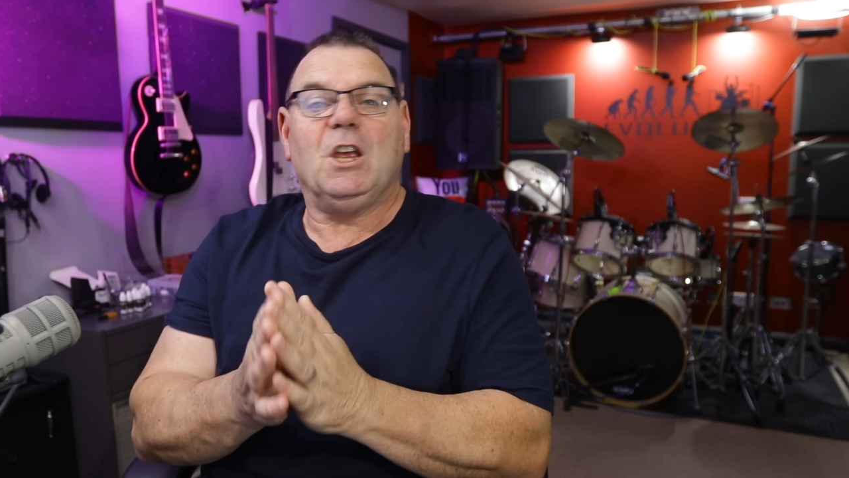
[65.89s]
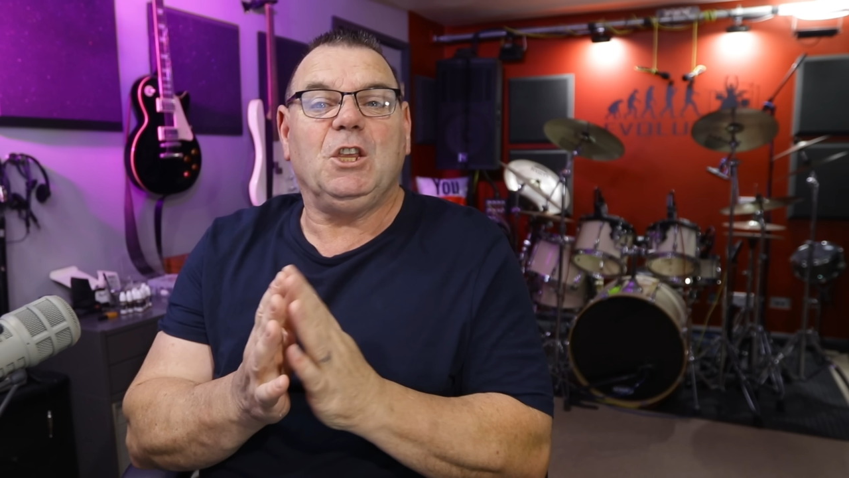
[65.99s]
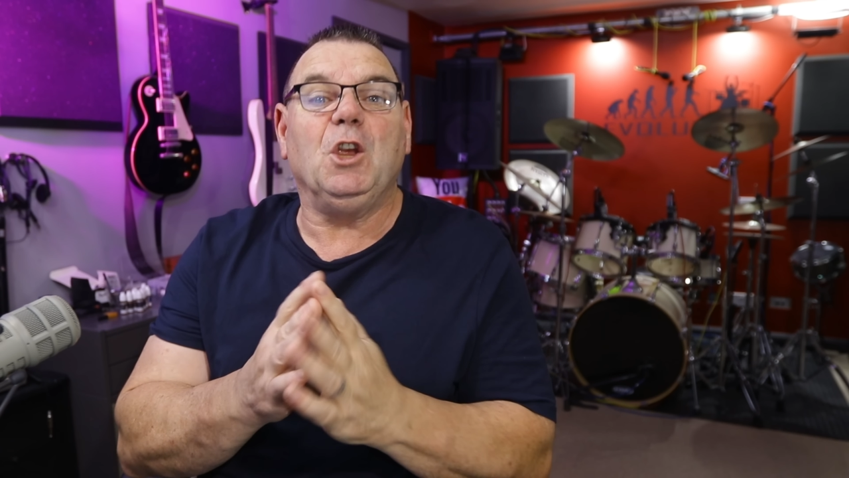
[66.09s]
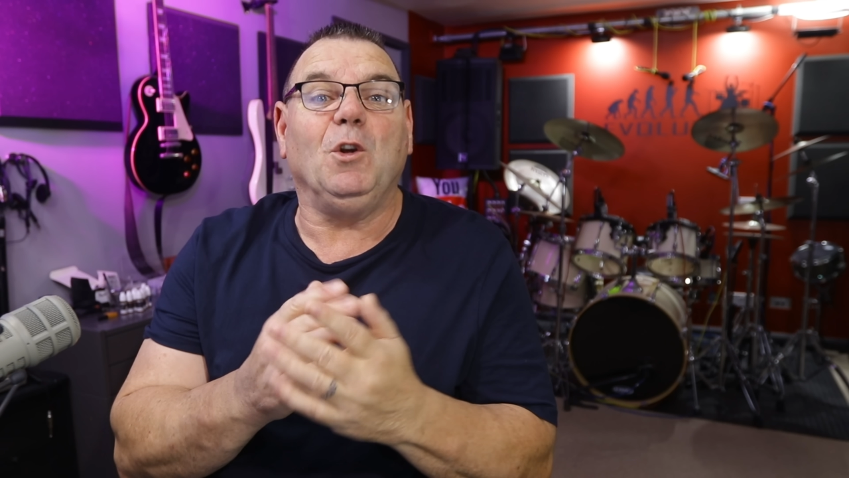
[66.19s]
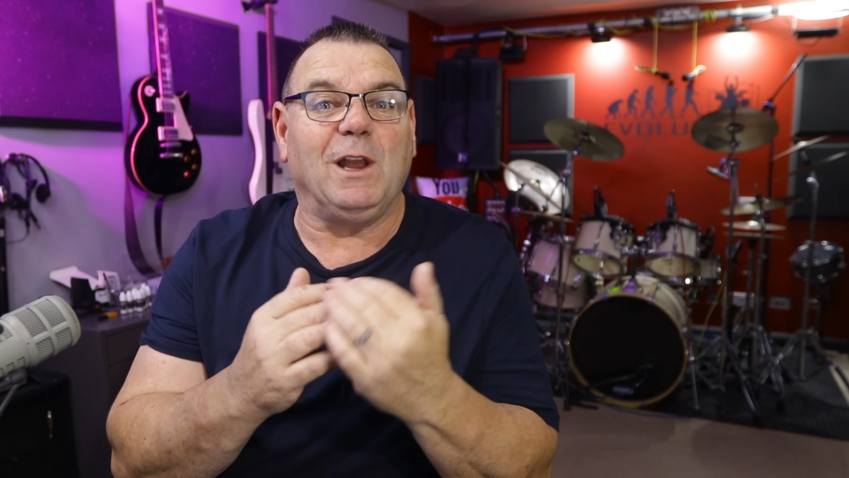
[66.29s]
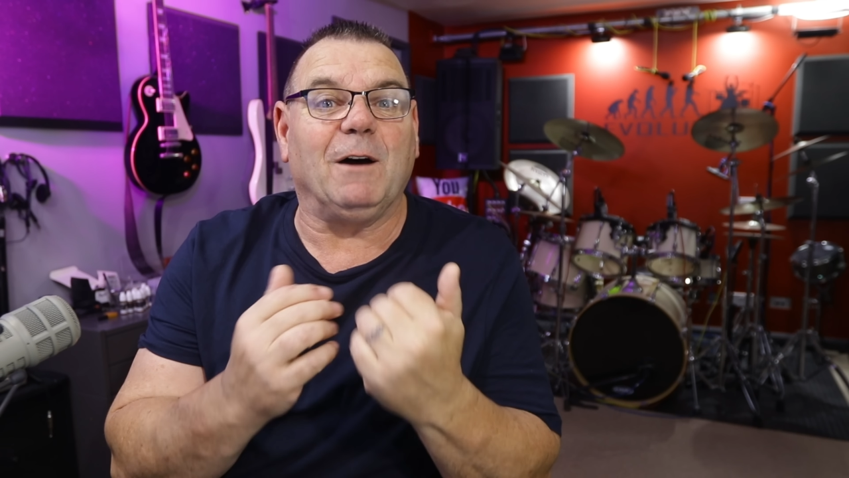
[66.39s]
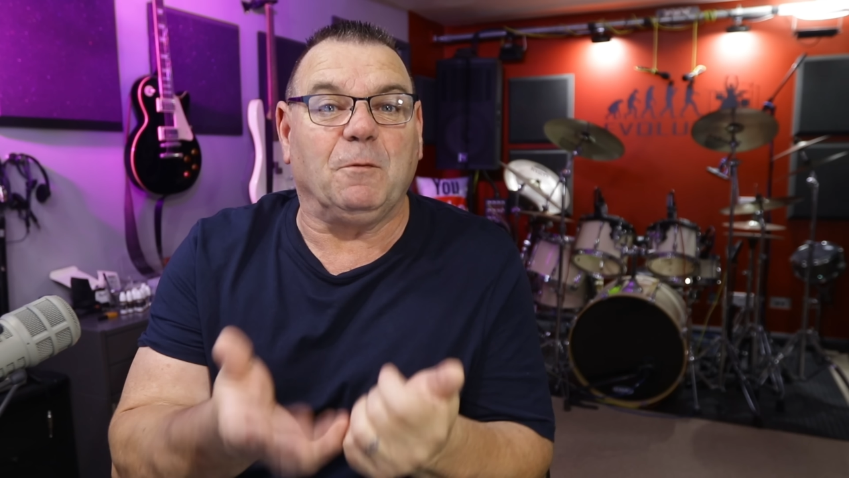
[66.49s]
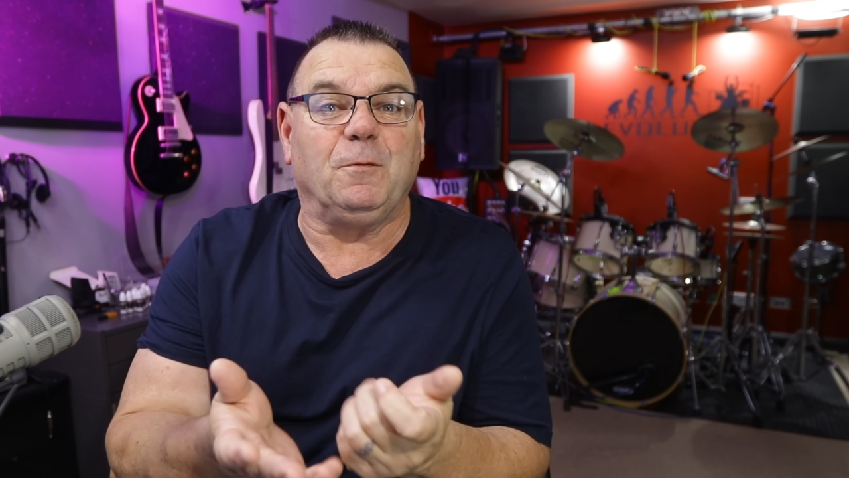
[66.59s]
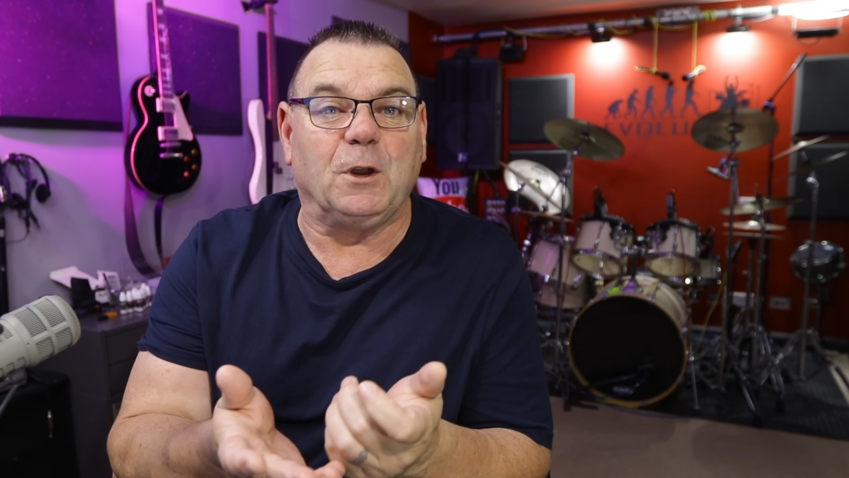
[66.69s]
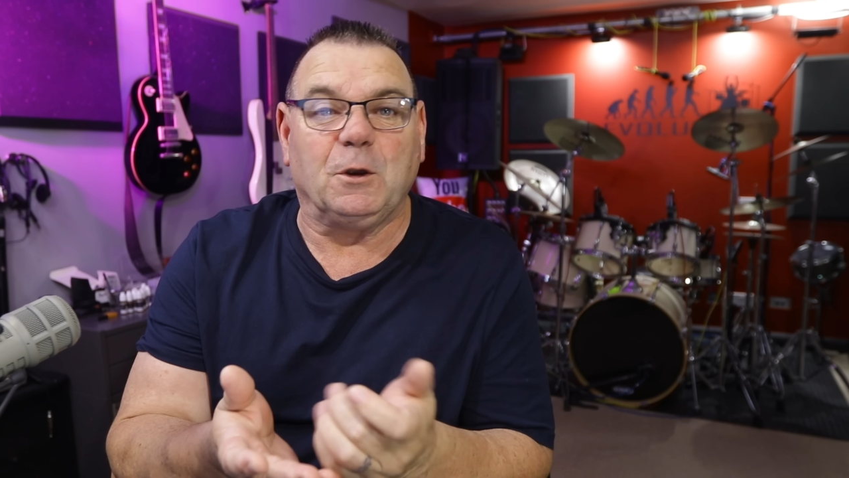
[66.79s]
you love
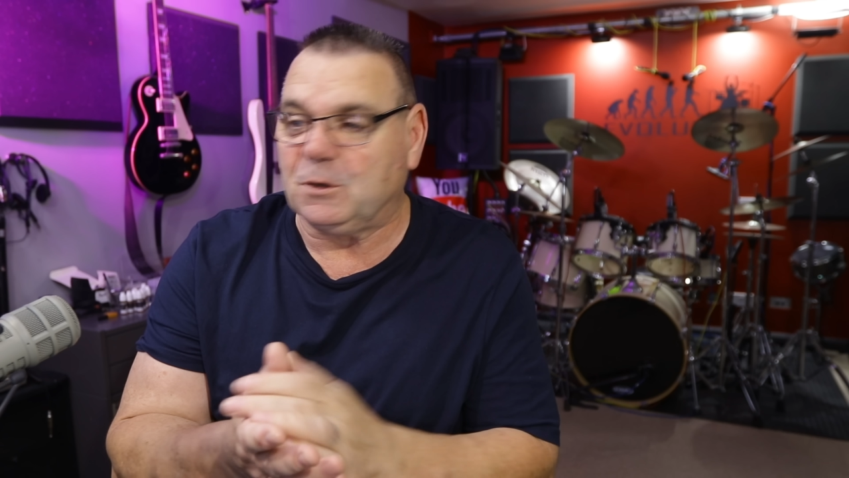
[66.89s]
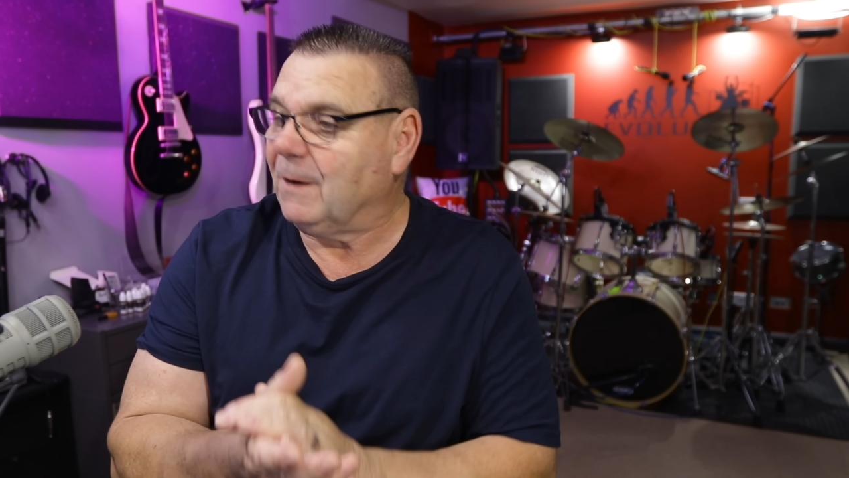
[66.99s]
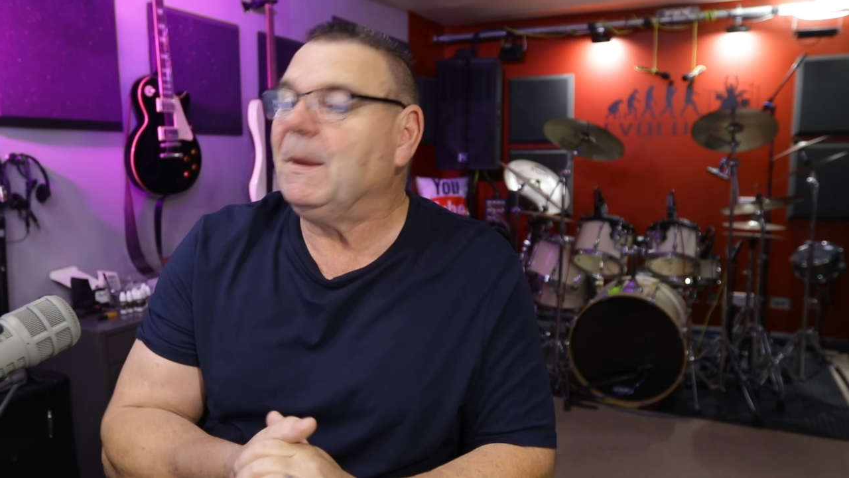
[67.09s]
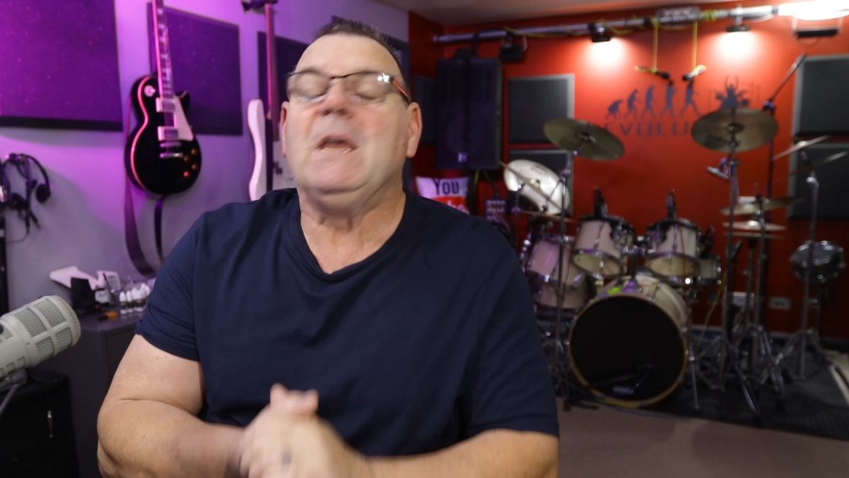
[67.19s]
food